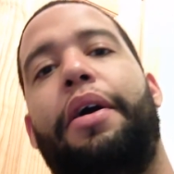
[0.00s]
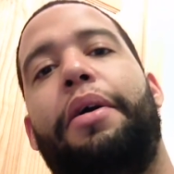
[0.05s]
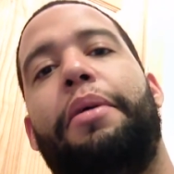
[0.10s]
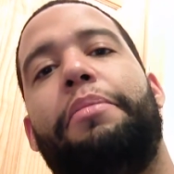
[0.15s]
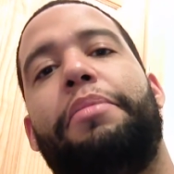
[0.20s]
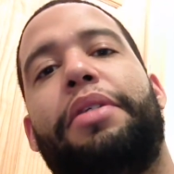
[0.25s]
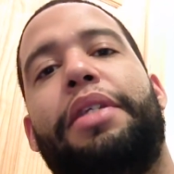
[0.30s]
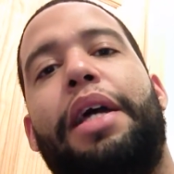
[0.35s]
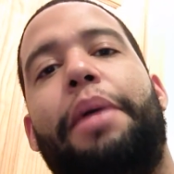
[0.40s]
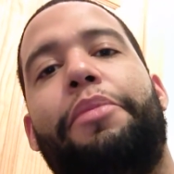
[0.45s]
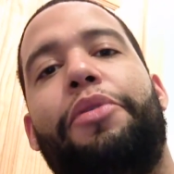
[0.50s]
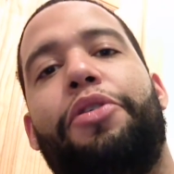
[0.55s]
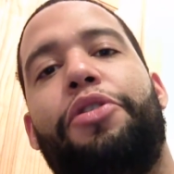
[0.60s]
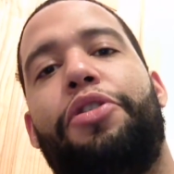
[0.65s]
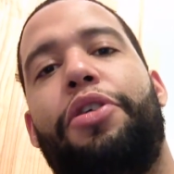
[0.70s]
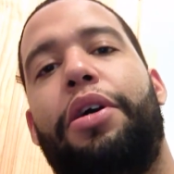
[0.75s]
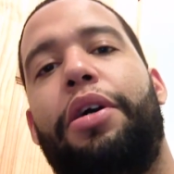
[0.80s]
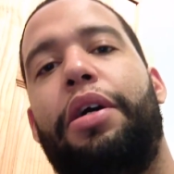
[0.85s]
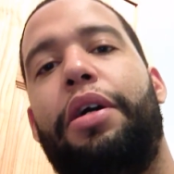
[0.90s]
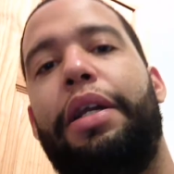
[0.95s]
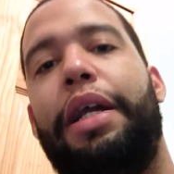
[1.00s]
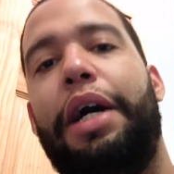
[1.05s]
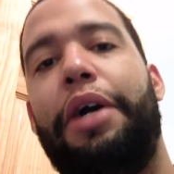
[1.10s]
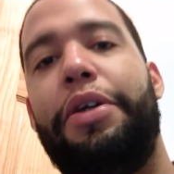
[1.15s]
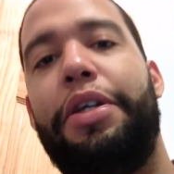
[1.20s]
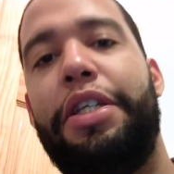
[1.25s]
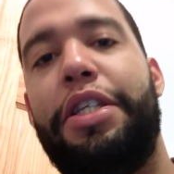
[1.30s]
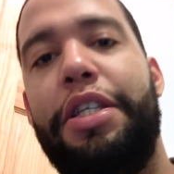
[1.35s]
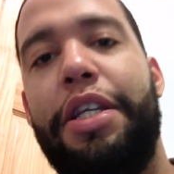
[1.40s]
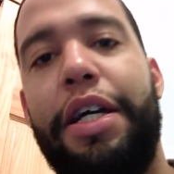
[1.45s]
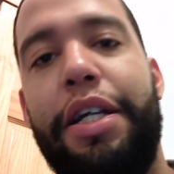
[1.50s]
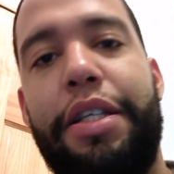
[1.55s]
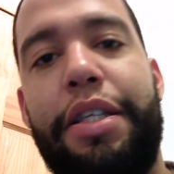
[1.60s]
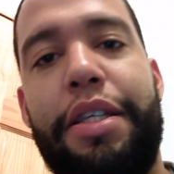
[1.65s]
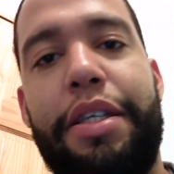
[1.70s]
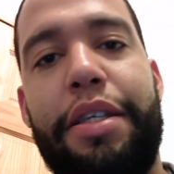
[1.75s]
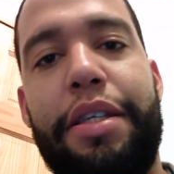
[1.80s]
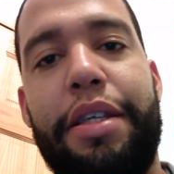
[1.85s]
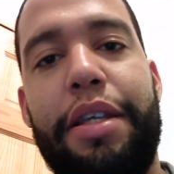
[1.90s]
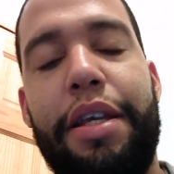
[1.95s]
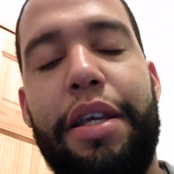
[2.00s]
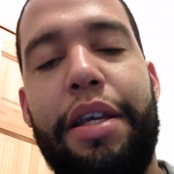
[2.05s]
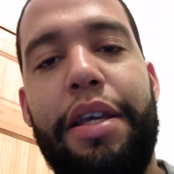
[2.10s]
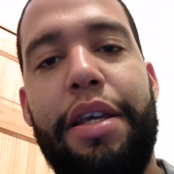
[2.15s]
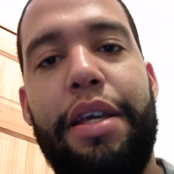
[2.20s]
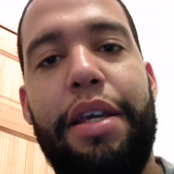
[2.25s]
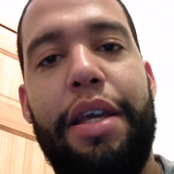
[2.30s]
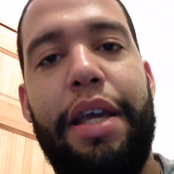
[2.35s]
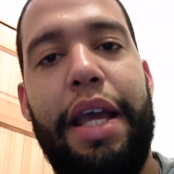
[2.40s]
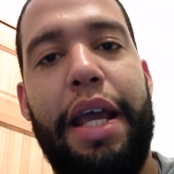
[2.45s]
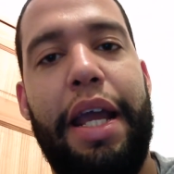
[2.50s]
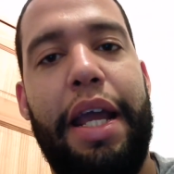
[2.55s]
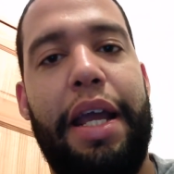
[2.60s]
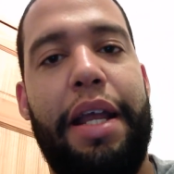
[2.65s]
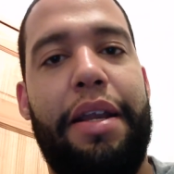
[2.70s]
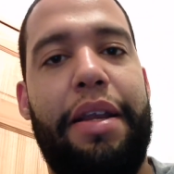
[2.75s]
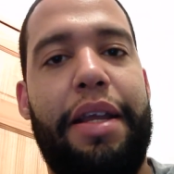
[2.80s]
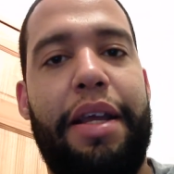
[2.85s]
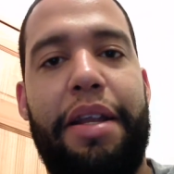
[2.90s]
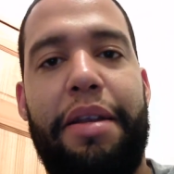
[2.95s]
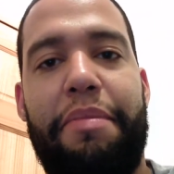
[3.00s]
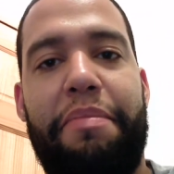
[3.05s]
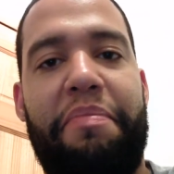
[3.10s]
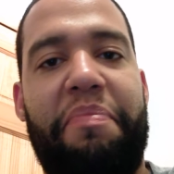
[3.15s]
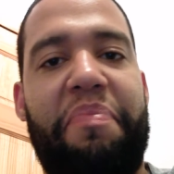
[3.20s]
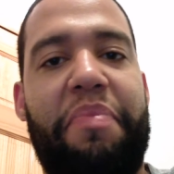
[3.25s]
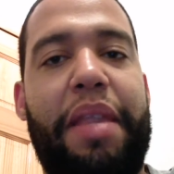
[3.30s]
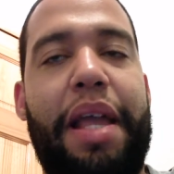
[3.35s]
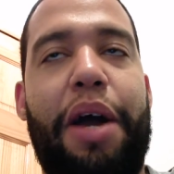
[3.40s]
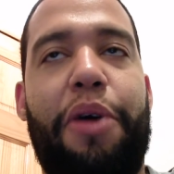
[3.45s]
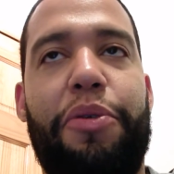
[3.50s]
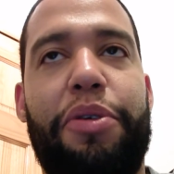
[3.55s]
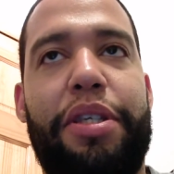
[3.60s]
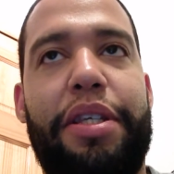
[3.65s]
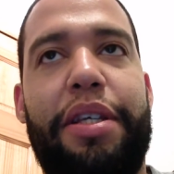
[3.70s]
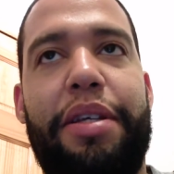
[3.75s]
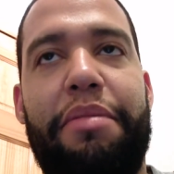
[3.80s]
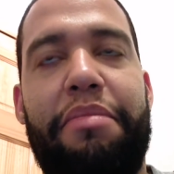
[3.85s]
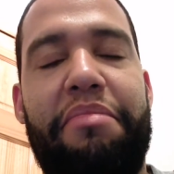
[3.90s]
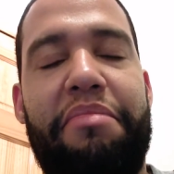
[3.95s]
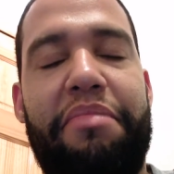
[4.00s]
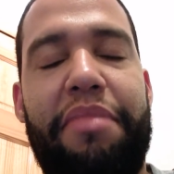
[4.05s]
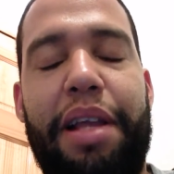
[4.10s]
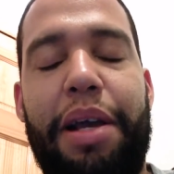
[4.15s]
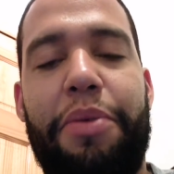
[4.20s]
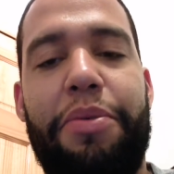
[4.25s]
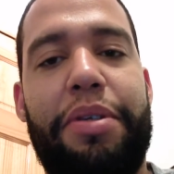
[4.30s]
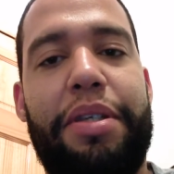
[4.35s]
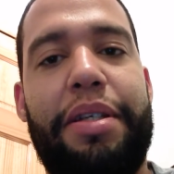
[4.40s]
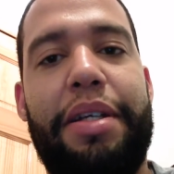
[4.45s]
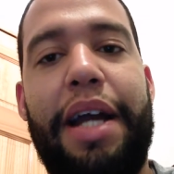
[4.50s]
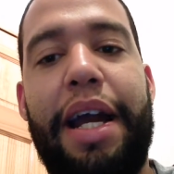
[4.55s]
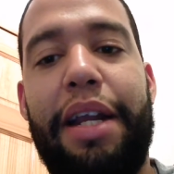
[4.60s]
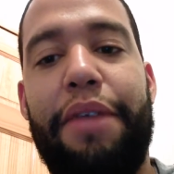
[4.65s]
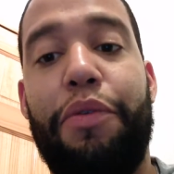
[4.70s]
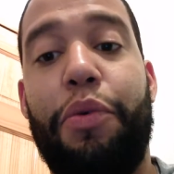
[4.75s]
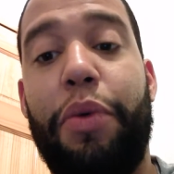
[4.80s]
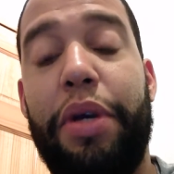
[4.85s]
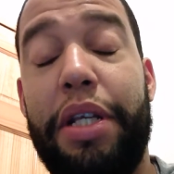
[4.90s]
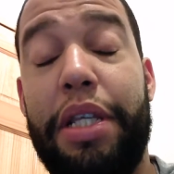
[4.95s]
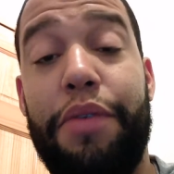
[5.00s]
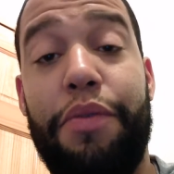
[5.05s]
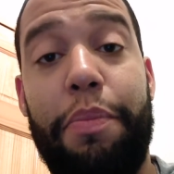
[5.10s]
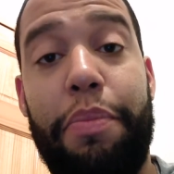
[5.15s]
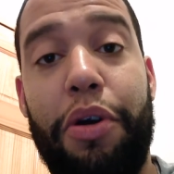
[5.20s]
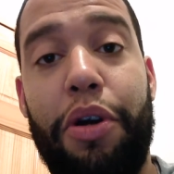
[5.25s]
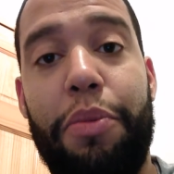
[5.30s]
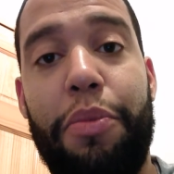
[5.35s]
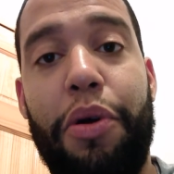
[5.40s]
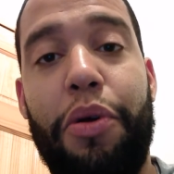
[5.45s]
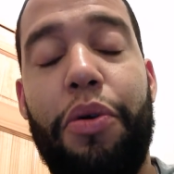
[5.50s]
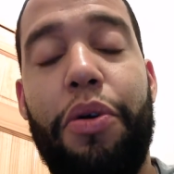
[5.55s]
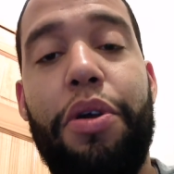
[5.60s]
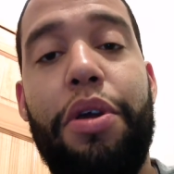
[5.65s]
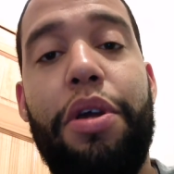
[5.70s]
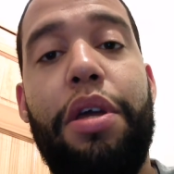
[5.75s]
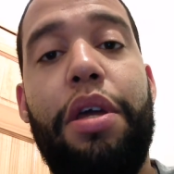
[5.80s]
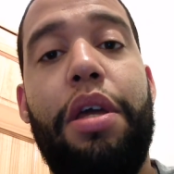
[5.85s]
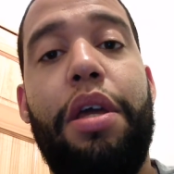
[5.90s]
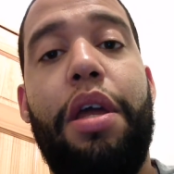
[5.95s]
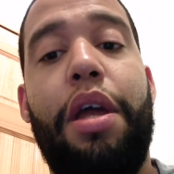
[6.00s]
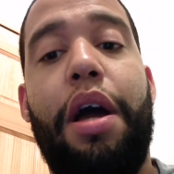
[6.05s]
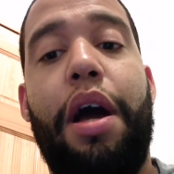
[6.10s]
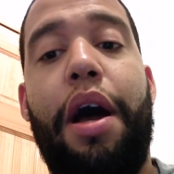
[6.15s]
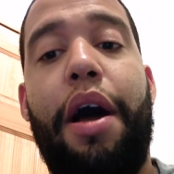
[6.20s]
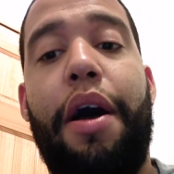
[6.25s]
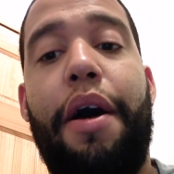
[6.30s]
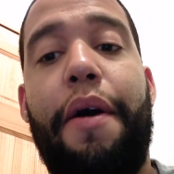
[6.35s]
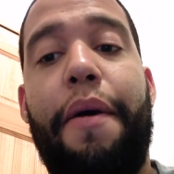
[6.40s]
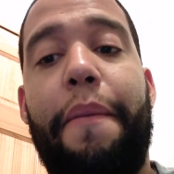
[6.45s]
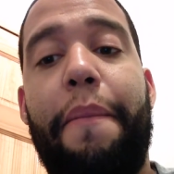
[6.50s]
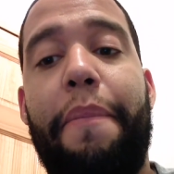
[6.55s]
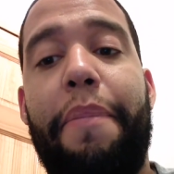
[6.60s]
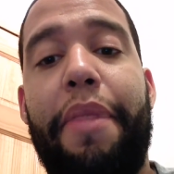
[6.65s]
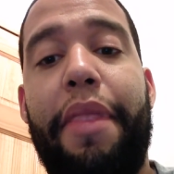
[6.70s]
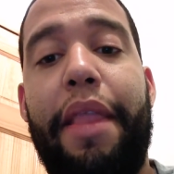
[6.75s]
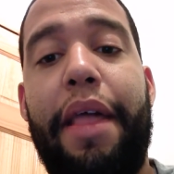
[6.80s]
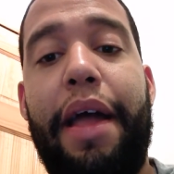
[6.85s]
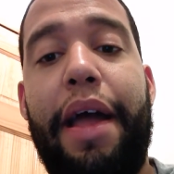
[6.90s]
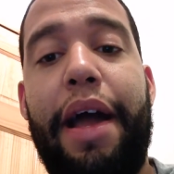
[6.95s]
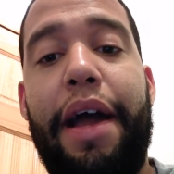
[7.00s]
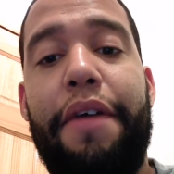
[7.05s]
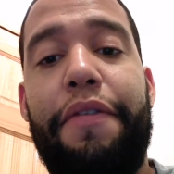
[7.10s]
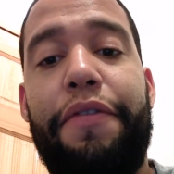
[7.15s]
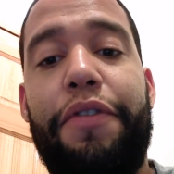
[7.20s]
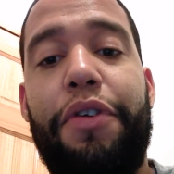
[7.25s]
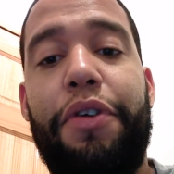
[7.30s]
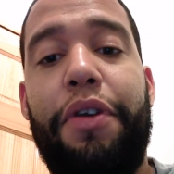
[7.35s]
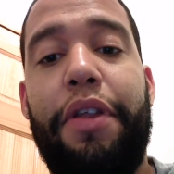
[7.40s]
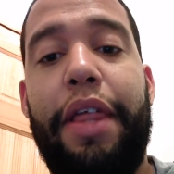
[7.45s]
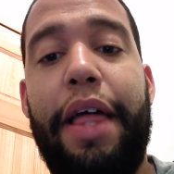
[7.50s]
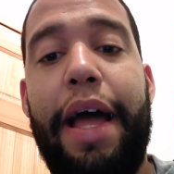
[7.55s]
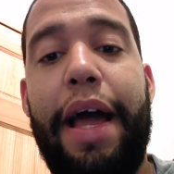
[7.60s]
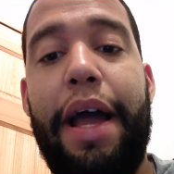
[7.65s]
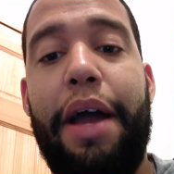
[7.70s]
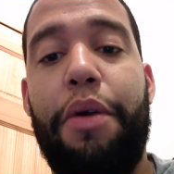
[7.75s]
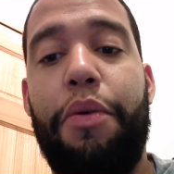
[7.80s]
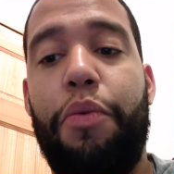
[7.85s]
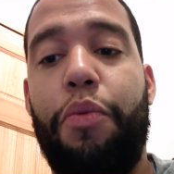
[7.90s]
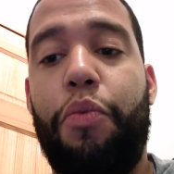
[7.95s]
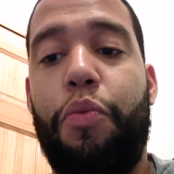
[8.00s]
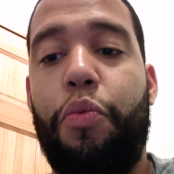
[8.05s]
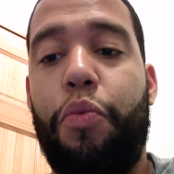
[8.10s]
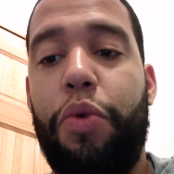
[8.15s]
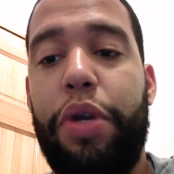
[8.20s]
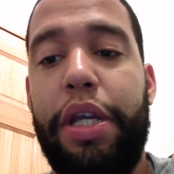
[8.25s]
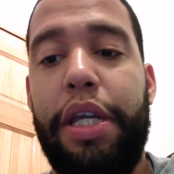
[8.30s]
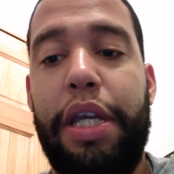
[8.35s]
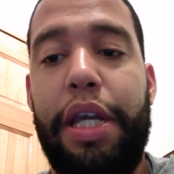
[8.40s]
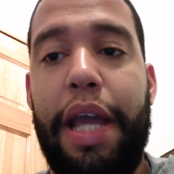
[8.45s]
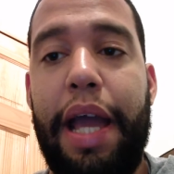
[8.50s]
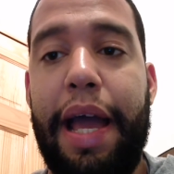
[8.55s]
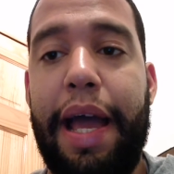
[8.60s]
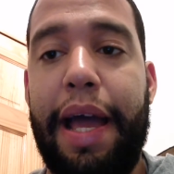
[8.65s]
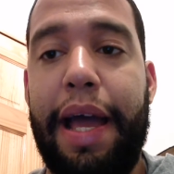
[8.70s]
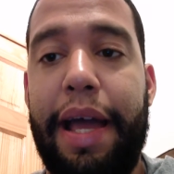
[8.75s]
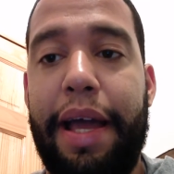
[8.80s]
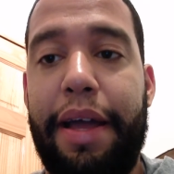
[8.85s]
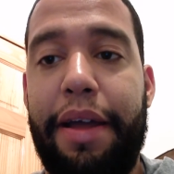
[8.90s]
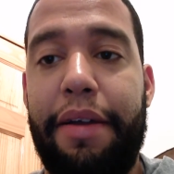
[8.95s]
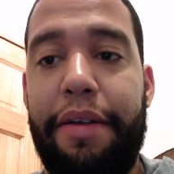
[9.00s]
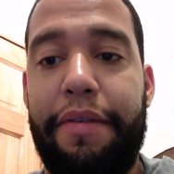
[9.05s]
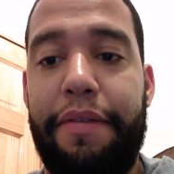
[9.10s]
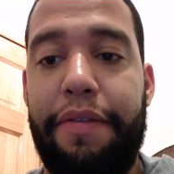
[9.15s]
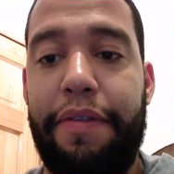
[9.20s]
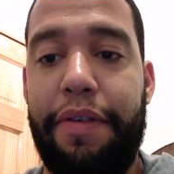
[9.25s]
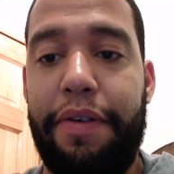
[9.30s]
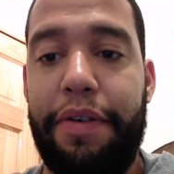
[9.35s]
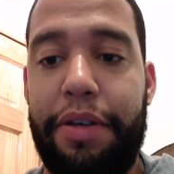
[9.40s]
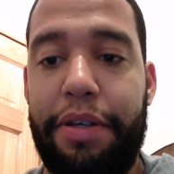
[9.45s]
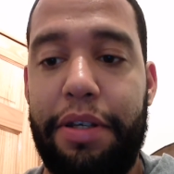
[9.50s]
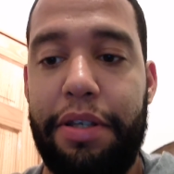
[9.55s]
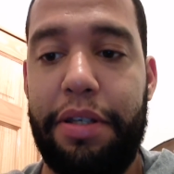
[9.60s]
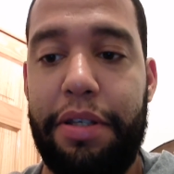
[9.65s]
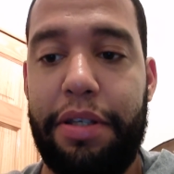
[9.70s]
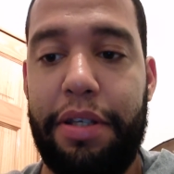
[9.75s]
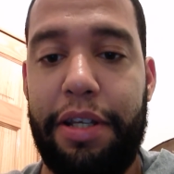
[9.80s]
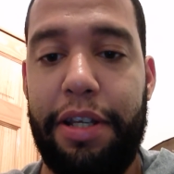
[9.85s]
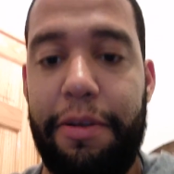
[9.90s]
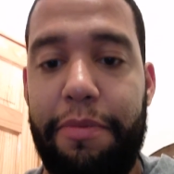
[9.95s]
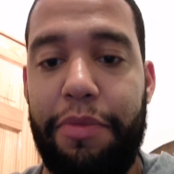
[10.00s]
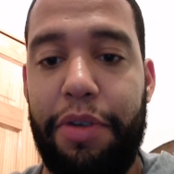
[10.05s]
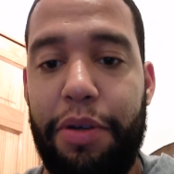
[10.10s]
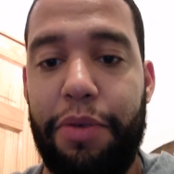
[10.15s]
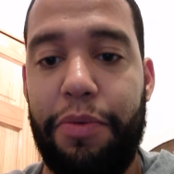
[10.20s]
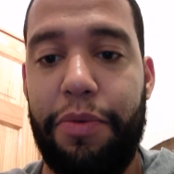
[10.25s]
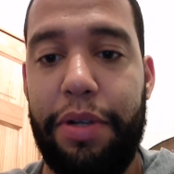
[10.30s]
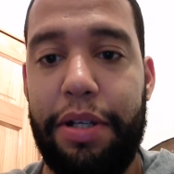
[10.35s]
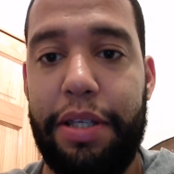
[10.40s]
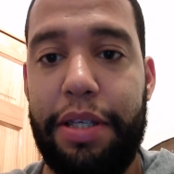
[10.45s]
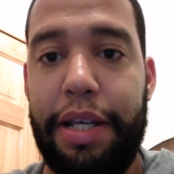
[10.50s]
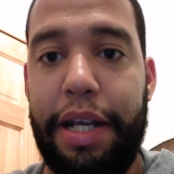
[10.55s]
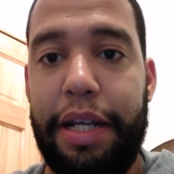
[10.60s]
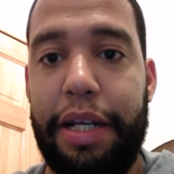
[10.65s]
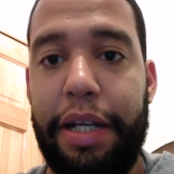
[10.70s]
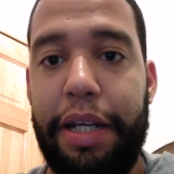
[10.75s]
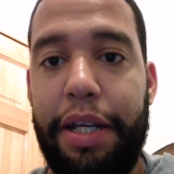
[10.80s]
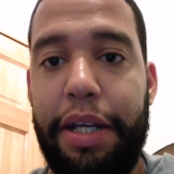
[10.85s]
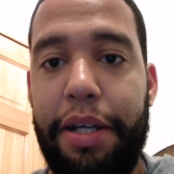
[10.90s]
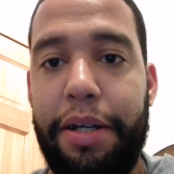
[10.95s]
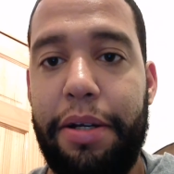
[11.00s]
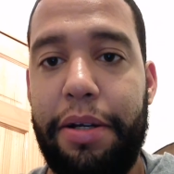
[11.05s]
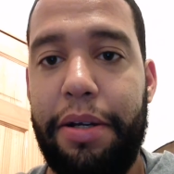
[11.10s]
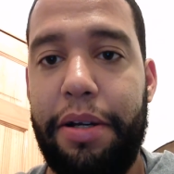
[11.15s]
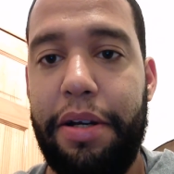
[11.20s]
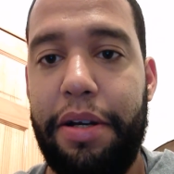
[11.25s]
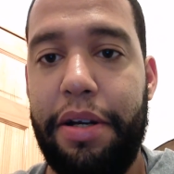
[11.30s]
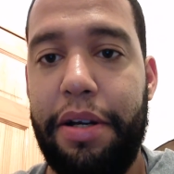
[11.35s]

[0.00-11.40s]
Samuel Shaw and how he's nuts. And then that was it. That was kind of a waste of a promo. After that, we have, just give me 1 second here.